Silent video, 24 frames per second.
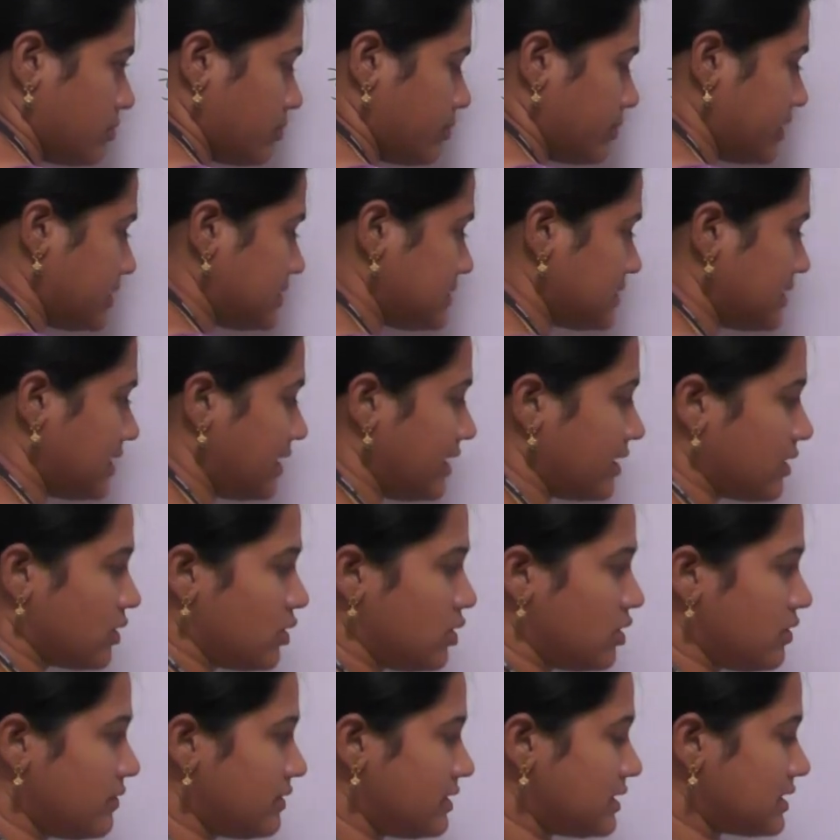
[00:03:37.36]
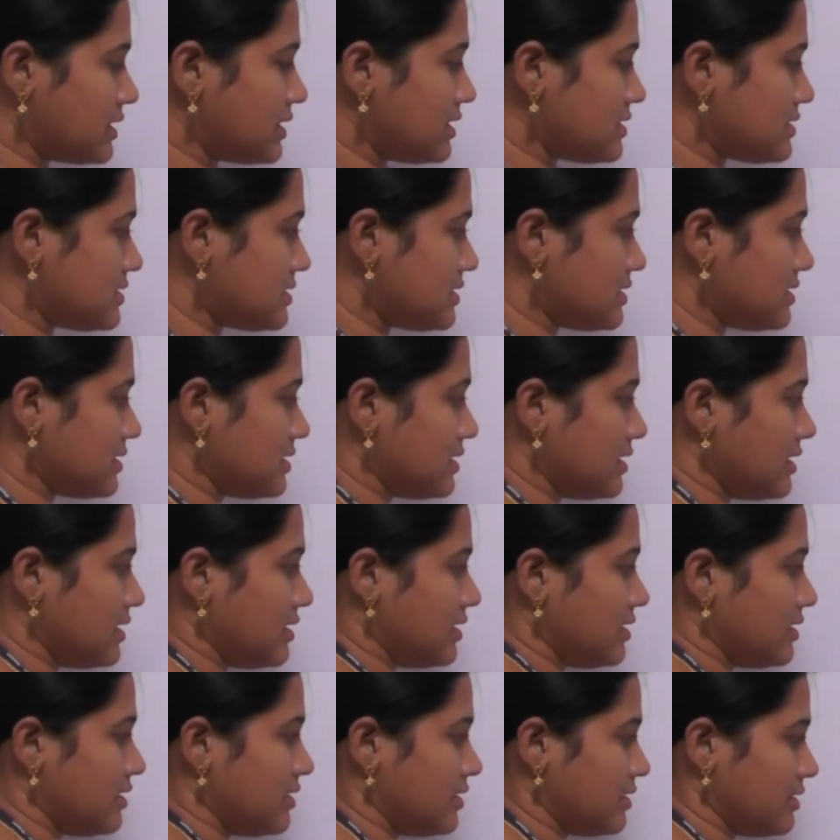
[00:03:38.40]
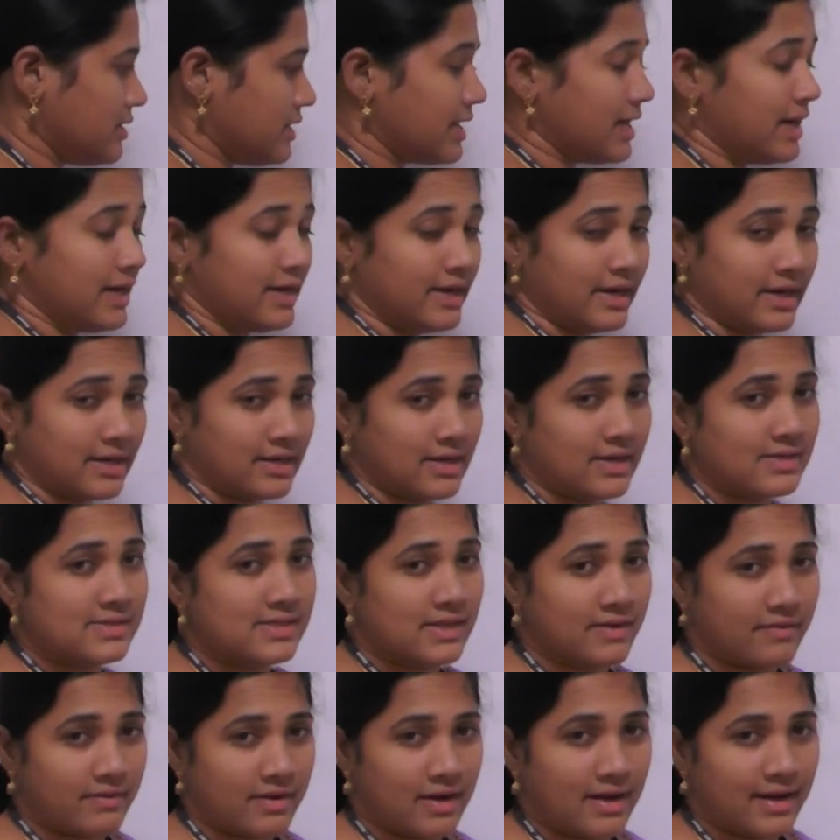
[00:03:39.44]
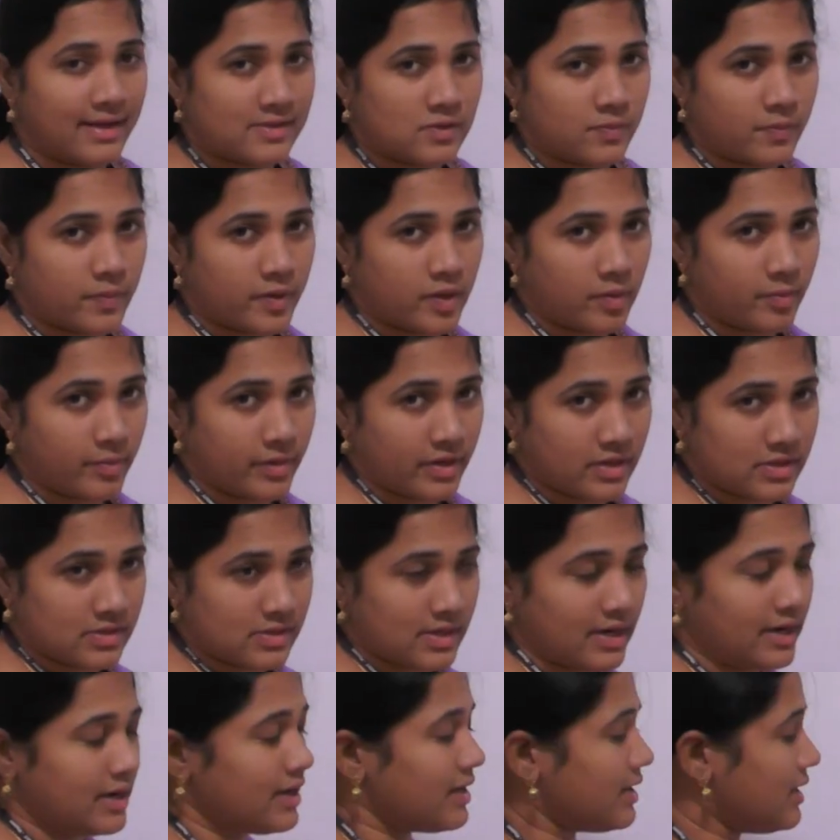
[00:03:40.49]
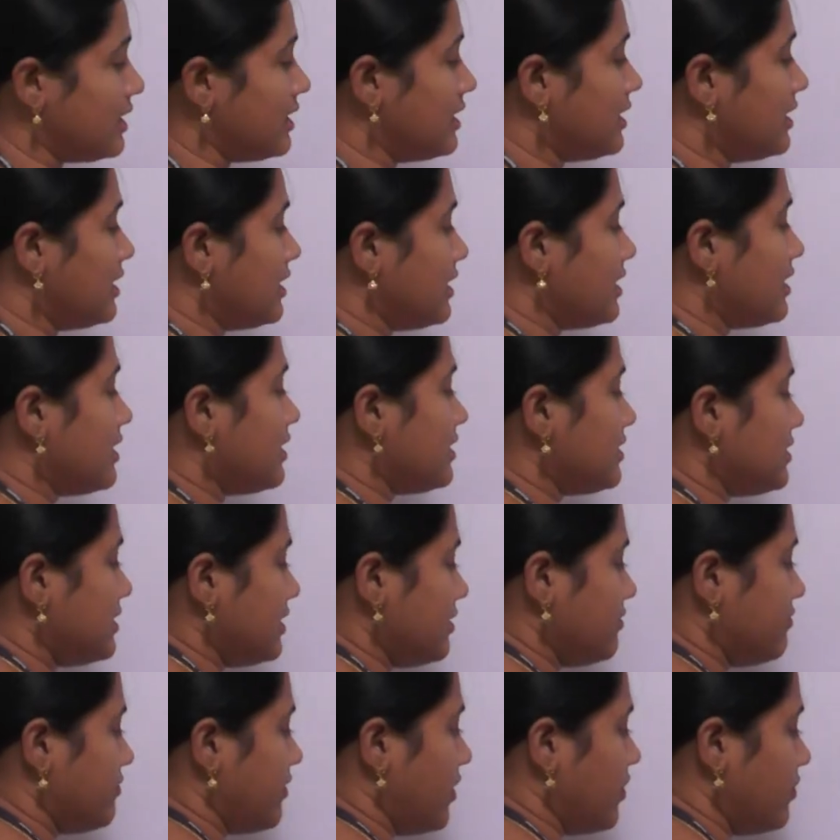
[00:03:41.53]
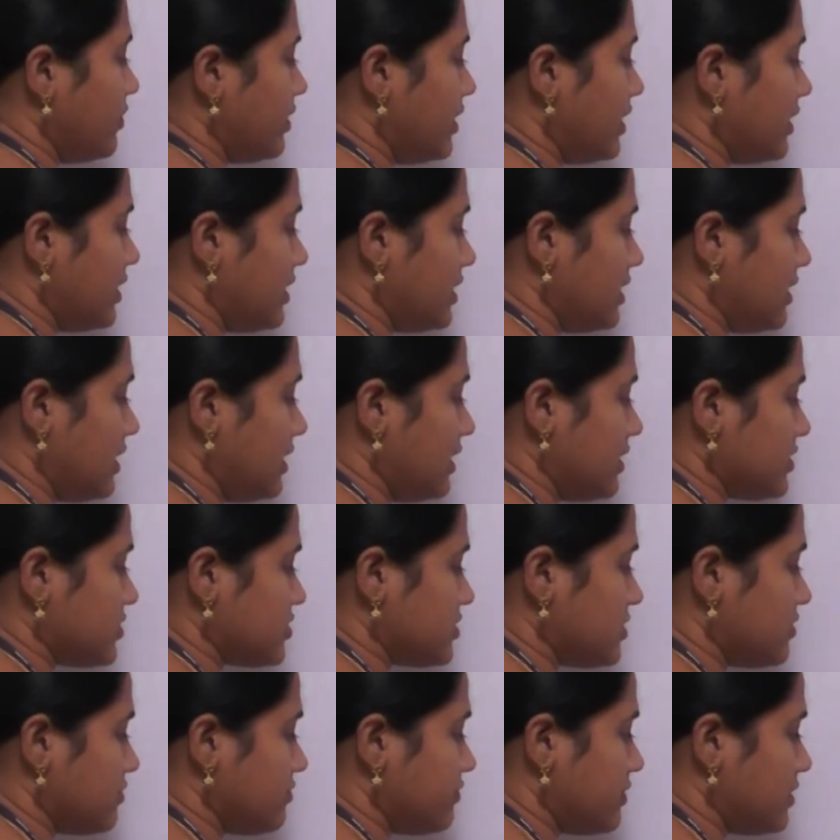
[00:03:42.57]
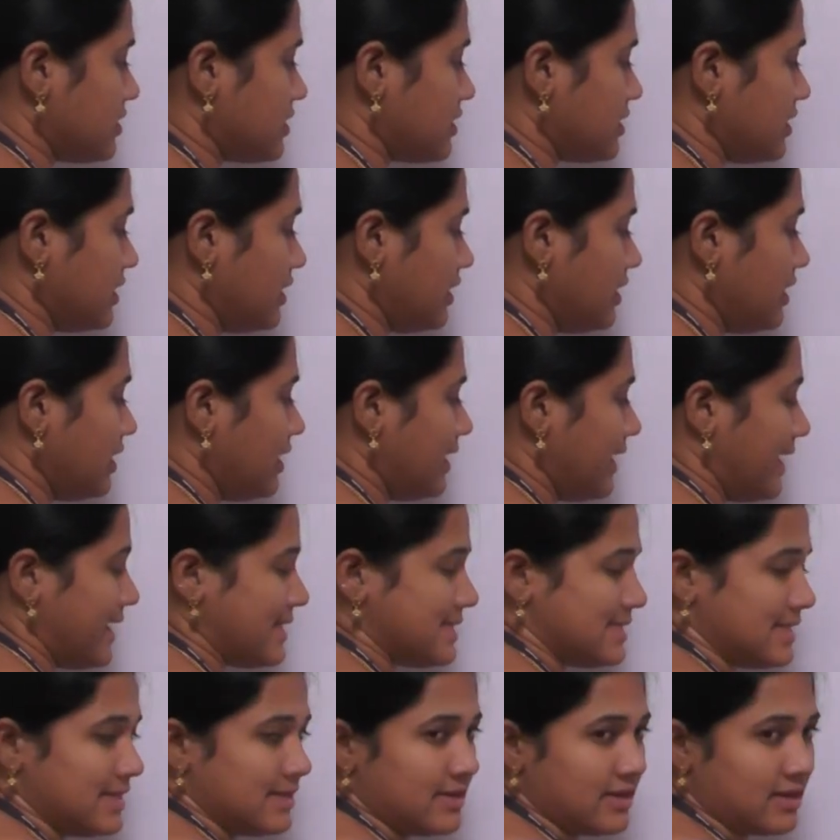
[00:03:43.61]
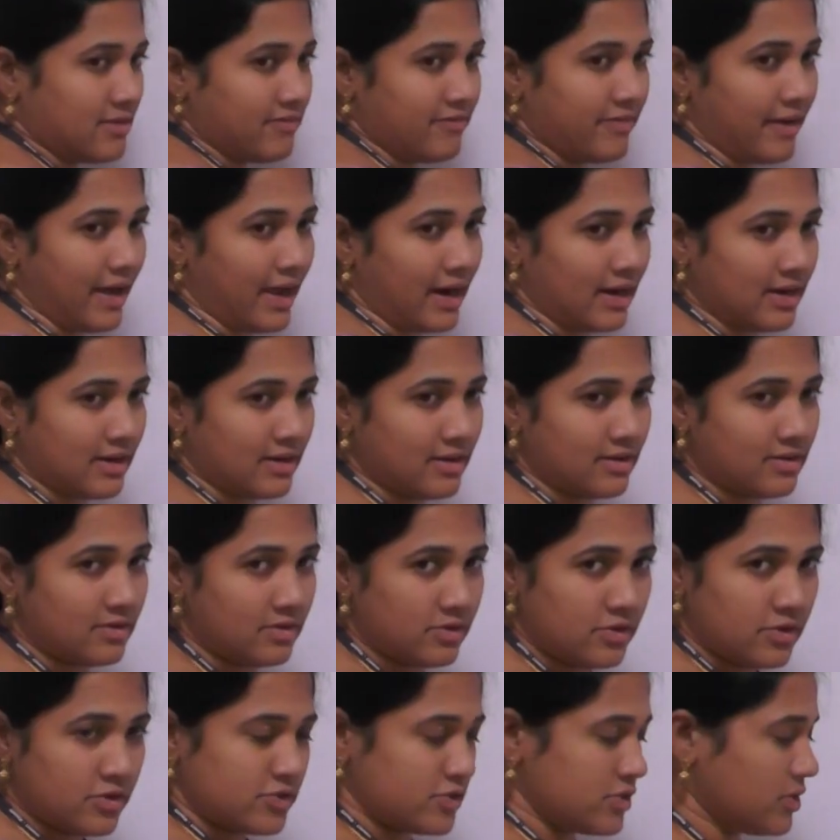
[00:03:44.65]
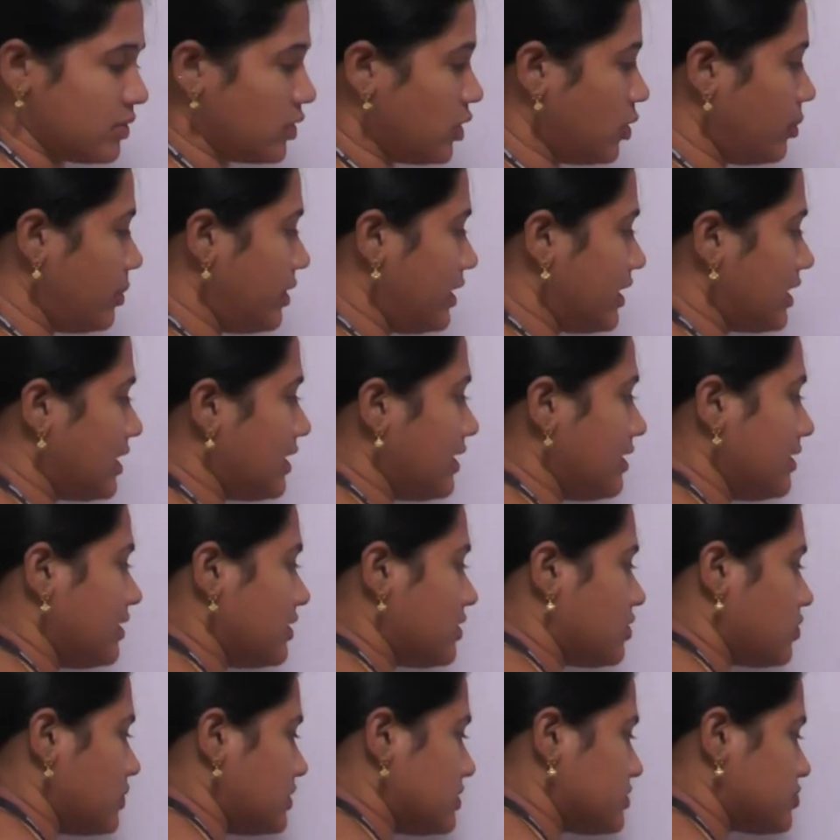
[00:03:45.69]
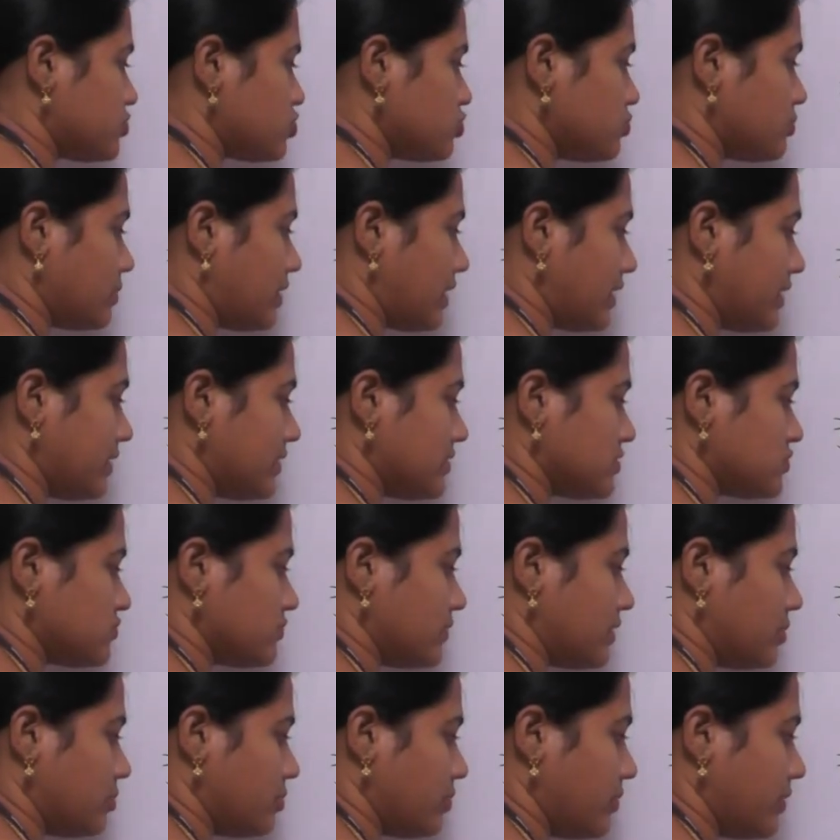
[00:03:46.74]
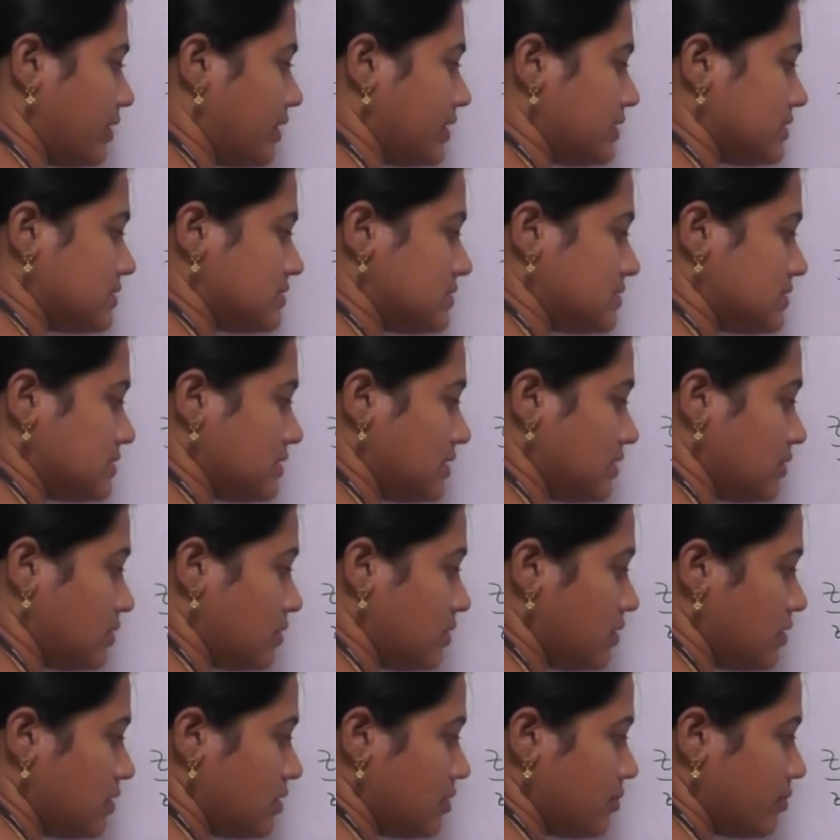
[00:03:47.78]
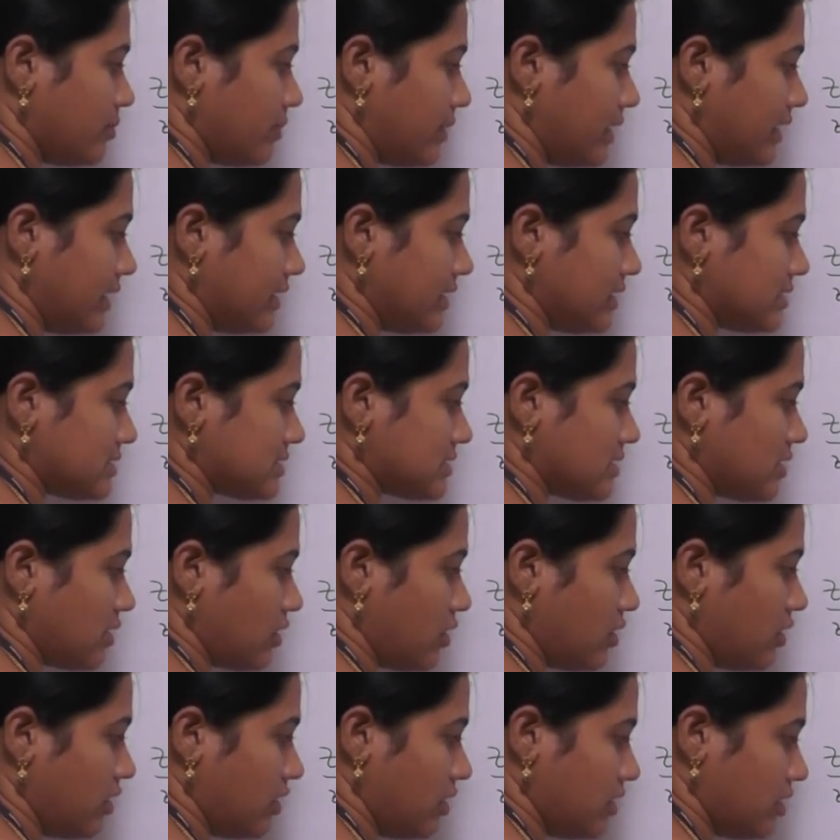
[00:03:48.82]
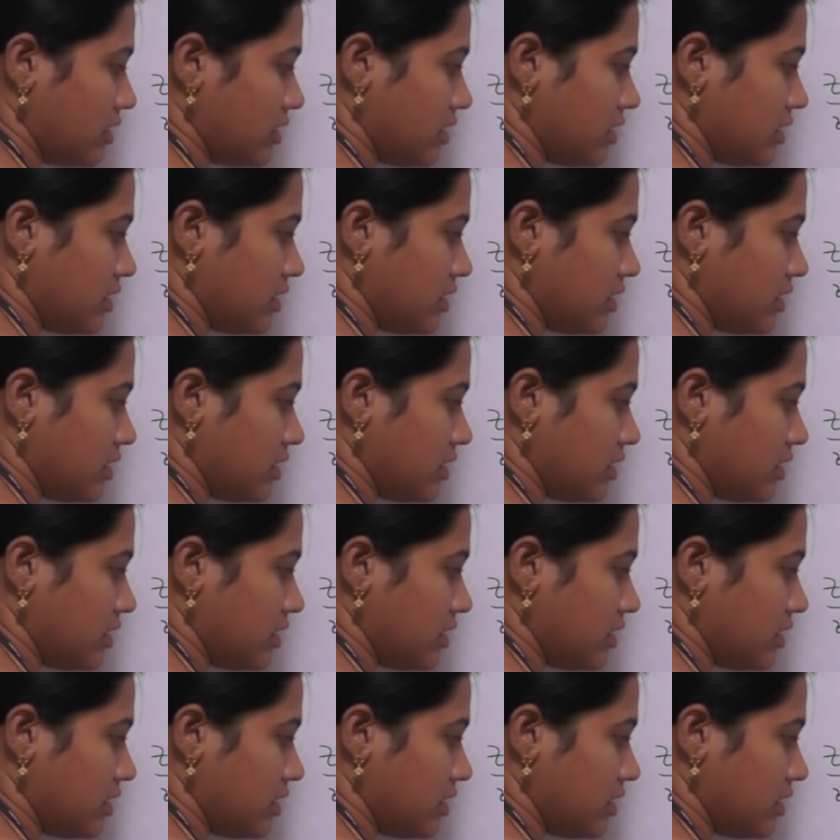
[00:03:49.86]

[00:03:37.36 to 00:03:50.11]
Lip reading: Pitzer and co-workers, they conducted several experiments and they found a relation for the eccentric factor. So omega equals to minus 1.0 minus log